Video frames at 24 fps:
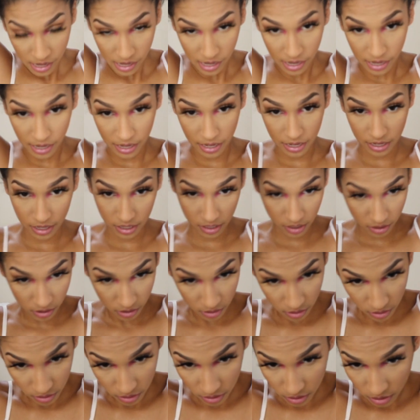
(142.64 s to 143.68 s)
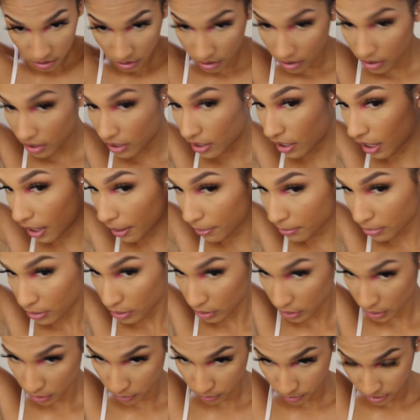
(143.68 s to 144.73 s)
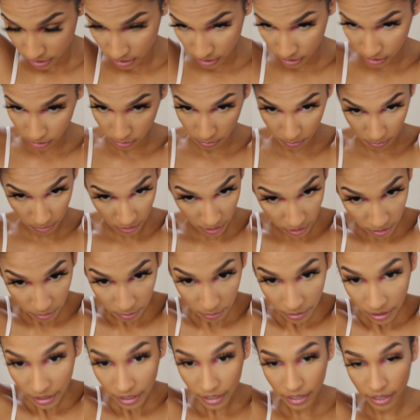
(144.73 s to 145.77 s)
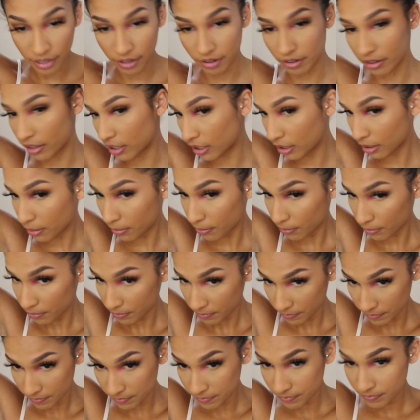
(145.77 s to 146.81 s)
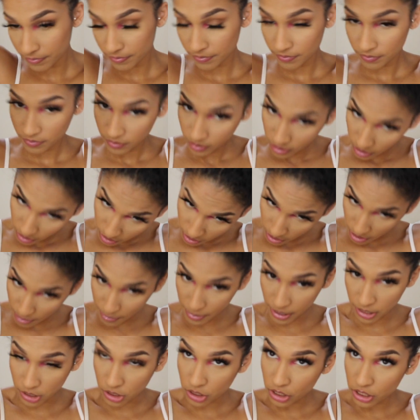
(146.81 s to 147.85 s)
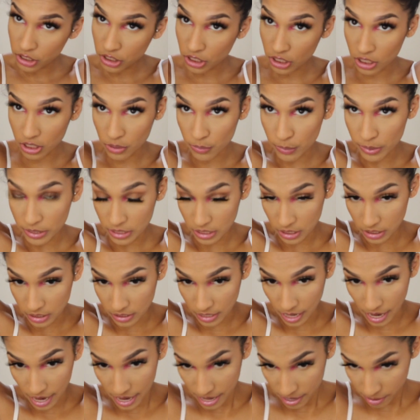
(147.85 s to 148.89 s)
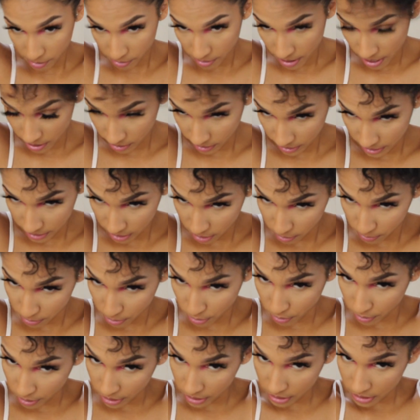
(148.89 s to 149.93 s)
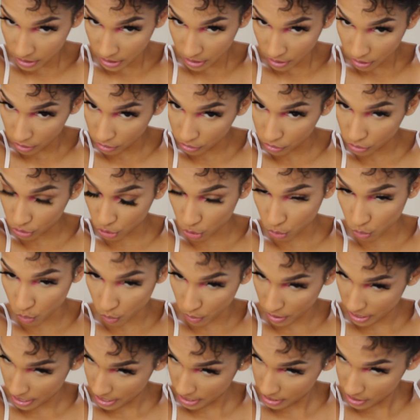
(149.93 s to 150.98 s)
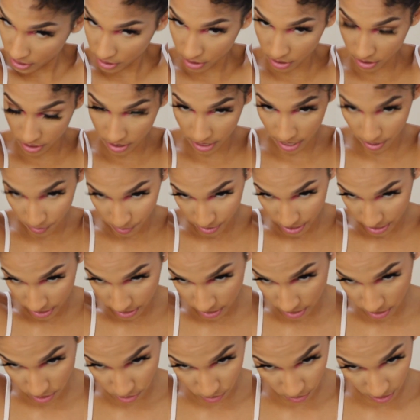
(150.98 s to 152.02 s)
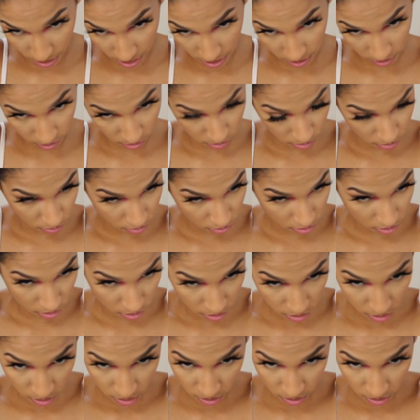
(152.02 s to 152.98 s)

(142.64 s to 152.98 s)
and I'm just going to pick my hair up. I'm actually just going to tie around like the ponytail twice, that way it's still kind of loose.